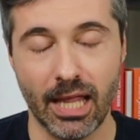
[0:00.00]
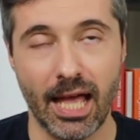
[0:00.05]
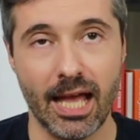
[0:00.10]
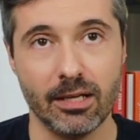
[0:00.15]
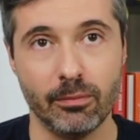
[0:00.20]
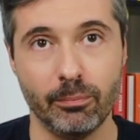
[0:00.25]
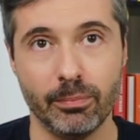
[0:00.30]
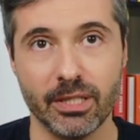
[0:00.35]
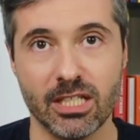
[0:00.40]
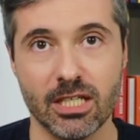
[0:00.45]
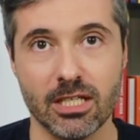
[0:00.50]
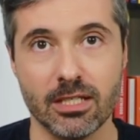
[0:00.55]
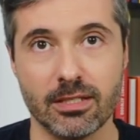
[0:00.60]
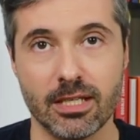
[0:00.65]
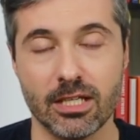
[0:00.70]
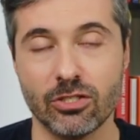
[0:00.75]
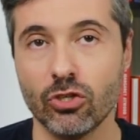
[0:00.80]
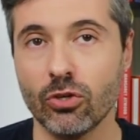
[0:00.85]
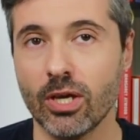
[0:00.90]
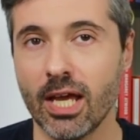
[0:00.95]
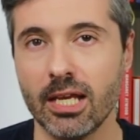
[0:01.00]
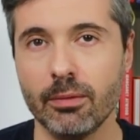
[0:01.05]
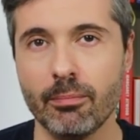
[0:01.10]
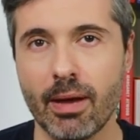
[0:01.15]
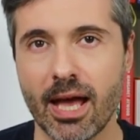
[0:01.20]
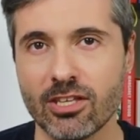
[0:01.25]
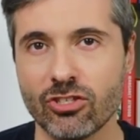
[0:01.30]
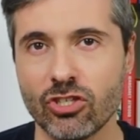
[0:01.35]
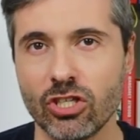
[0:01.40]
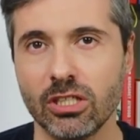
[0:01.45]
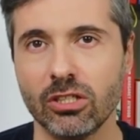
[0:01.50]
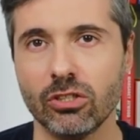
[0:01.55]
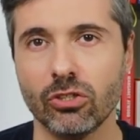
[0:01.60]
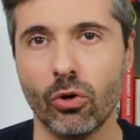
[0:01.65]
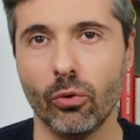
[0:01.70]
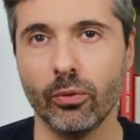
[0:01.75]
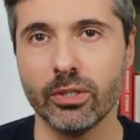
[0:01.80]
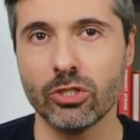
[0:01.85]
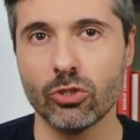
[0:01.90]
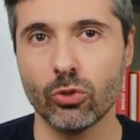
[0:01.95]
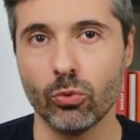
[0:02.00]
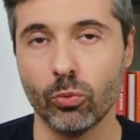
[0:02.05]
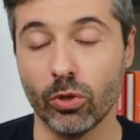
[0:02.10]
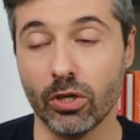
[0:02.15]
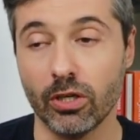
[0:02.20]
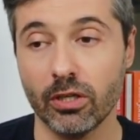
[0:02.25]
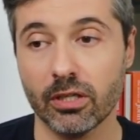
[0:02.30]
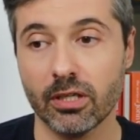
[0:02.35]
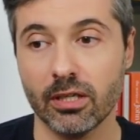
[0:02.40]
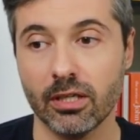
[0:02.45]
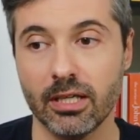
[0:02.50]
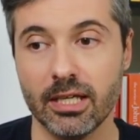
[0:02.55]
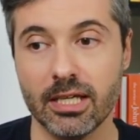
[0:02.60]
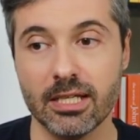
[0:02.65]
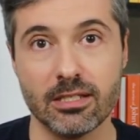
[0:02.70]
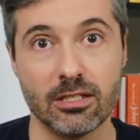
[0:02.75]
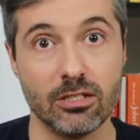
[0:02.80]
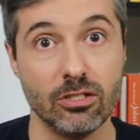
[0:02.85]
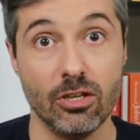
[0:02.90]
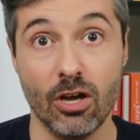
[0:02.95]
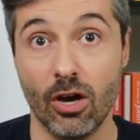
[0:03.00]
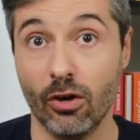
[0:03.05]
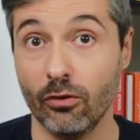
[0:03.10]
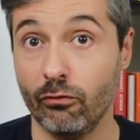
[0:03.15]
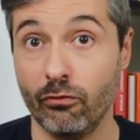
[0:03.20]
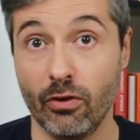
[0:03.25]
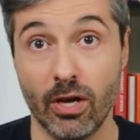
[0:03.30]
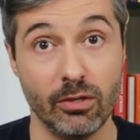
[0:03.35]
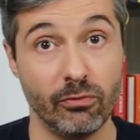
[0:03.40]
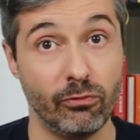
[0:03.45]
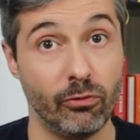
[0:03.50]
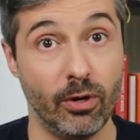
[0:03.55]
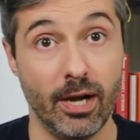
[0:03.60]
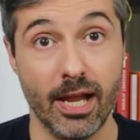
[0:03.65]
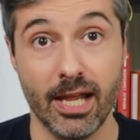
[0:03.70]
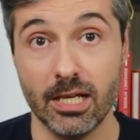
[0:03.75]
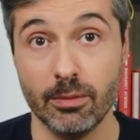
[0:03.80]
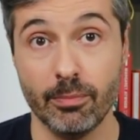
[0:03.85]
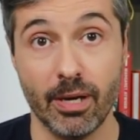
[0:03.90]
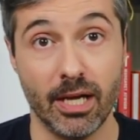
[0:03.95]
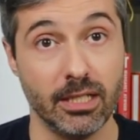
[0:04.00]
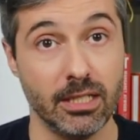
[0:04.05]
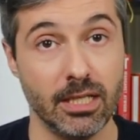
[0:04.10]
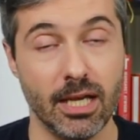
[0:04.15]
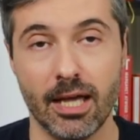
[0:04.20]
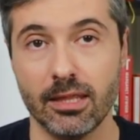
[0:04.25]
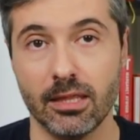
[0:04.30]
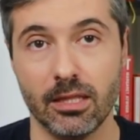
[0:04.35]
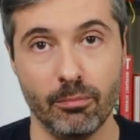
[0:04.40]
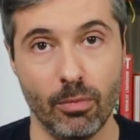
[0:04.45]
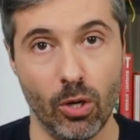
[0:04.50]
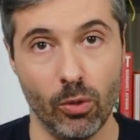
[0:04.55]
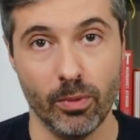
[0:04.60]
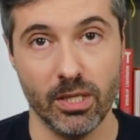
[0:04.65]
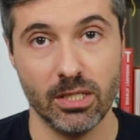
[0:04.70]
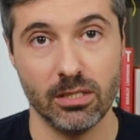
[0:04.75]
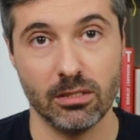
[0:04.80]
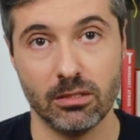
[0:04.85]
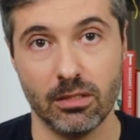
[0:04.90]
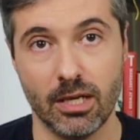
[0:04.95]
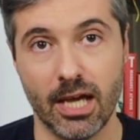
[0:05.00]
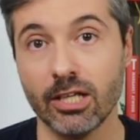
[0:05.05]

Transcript: glad because, as you can imagine, going to work is not fun for anybody at the moment.